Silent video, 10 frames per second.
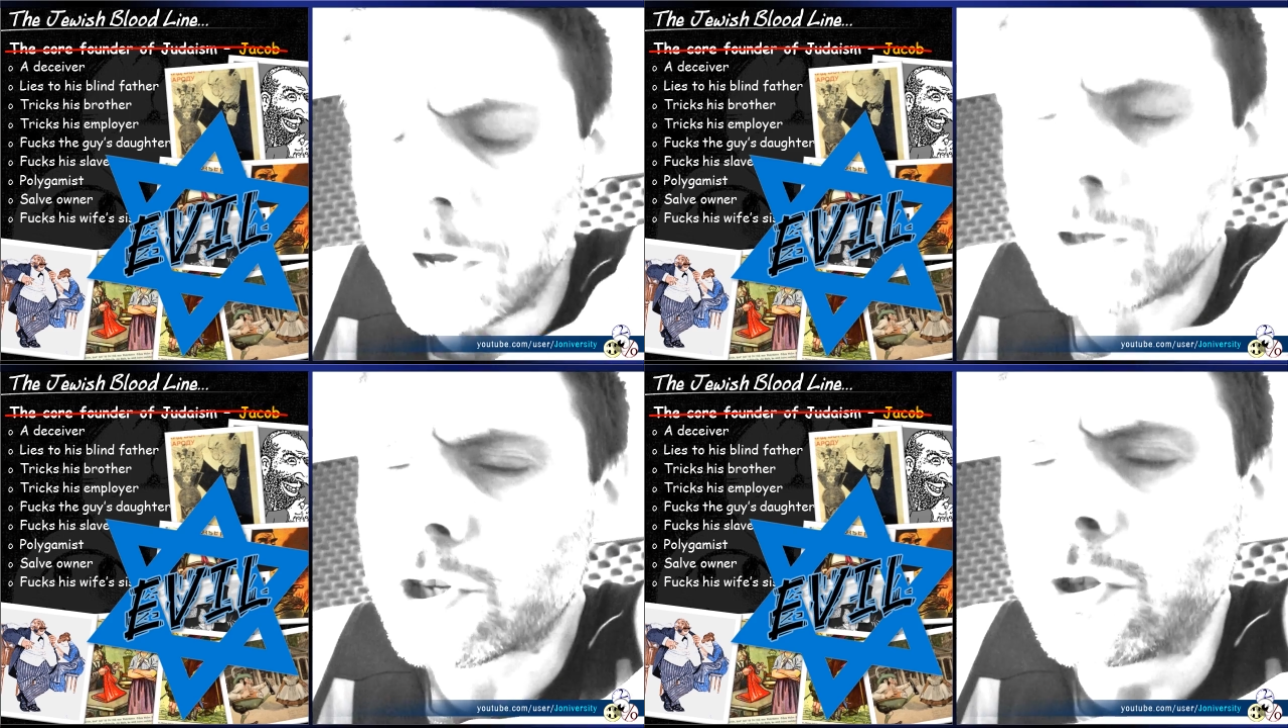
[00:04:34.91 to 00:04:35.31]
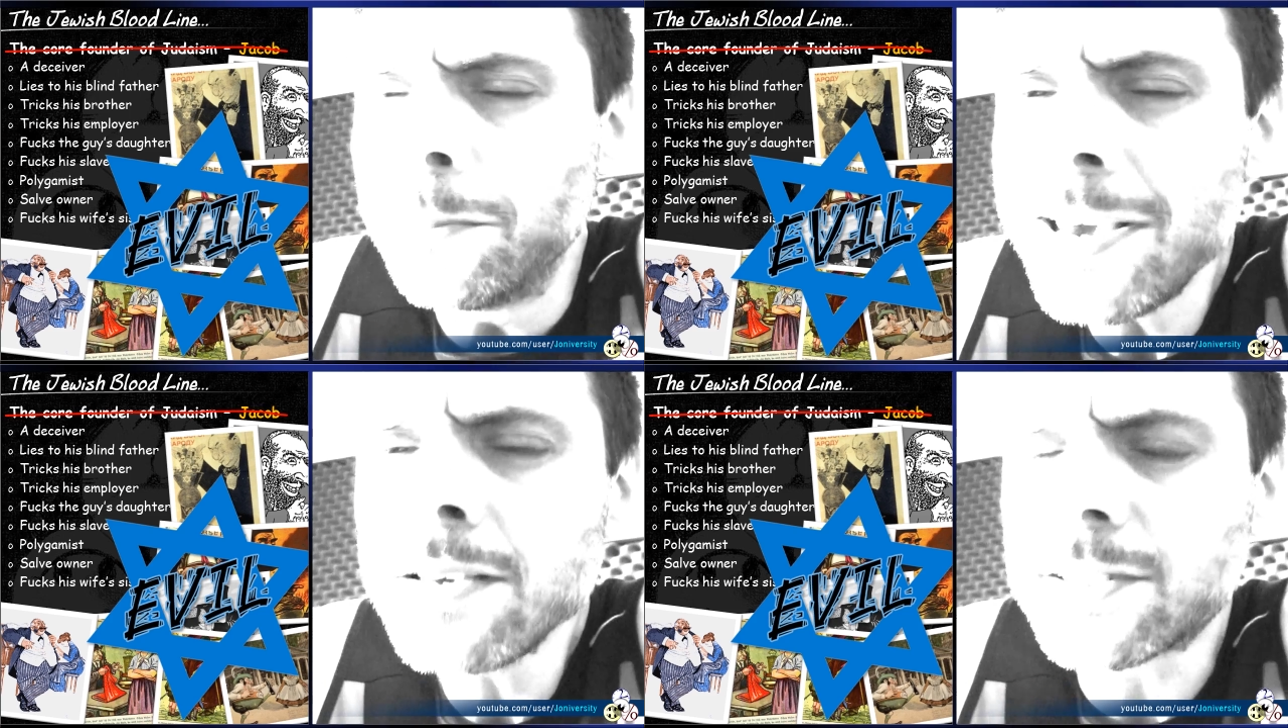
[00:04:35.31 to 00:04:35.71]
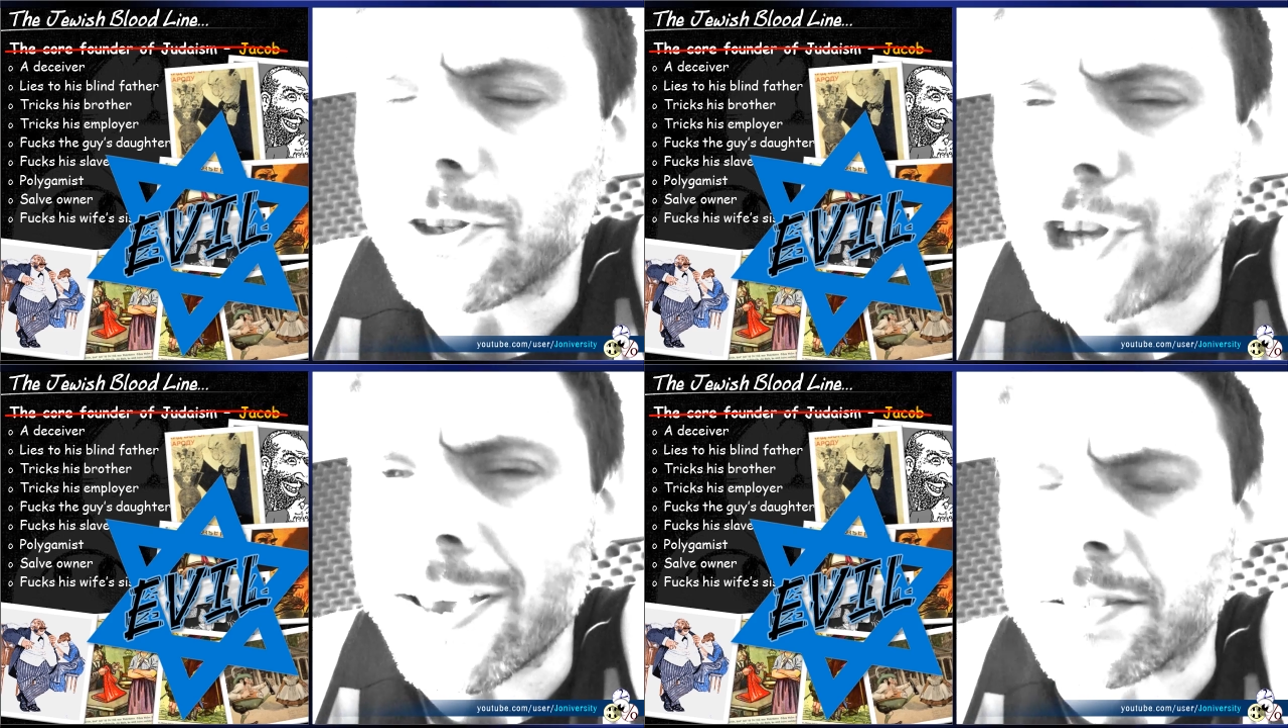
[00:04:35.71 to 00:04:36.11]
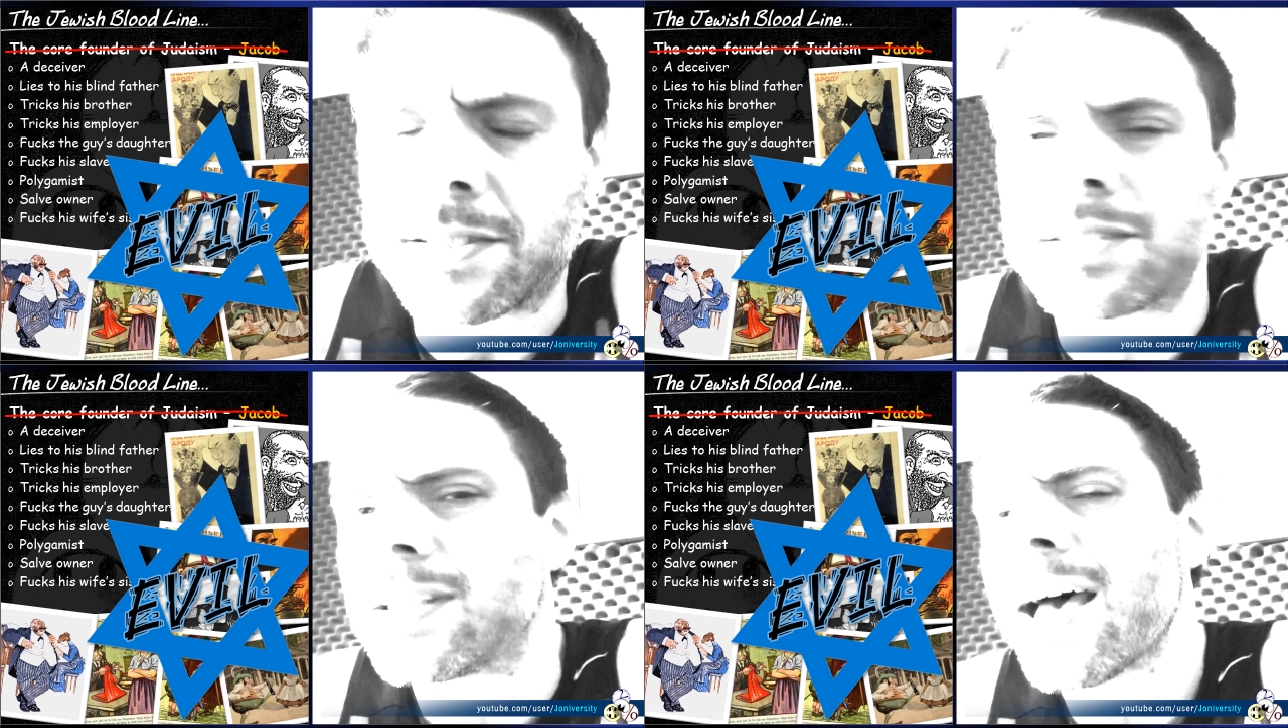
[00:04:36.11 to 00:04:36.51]
Which to me
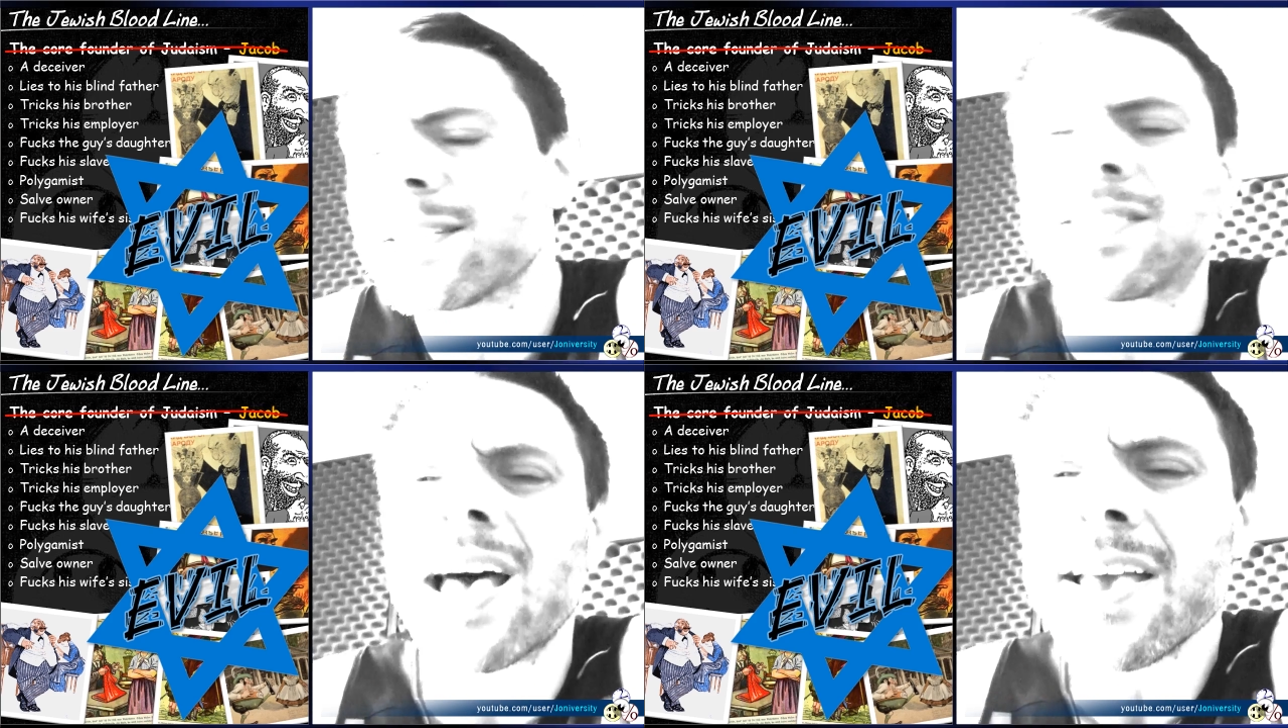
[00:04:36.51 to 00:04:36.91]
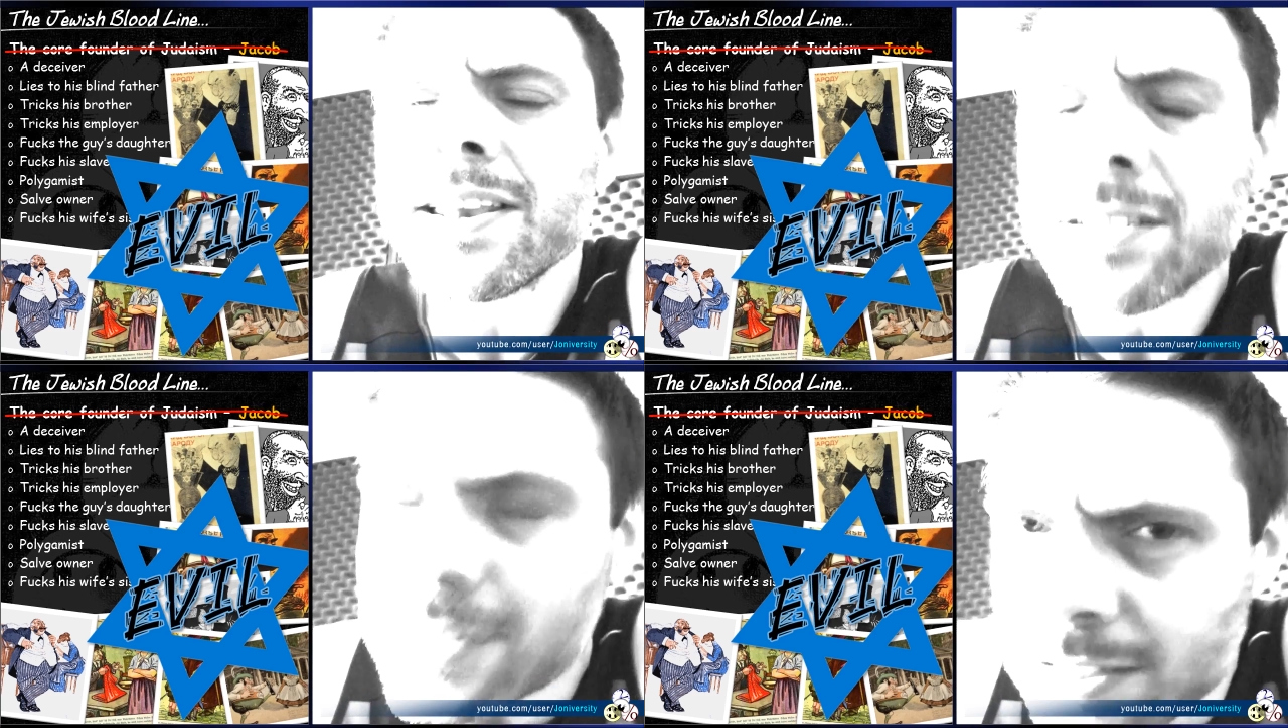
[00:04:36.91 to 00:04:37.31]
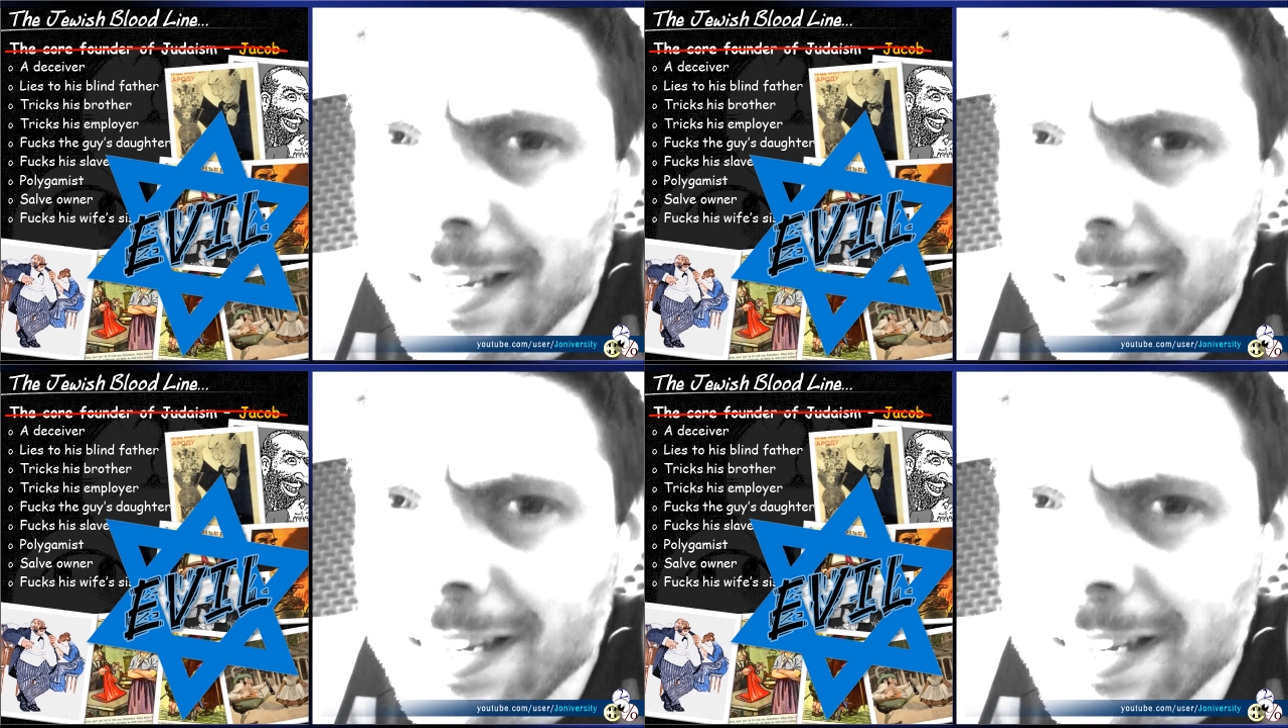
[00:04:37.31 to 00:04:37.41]
suggests that Zionists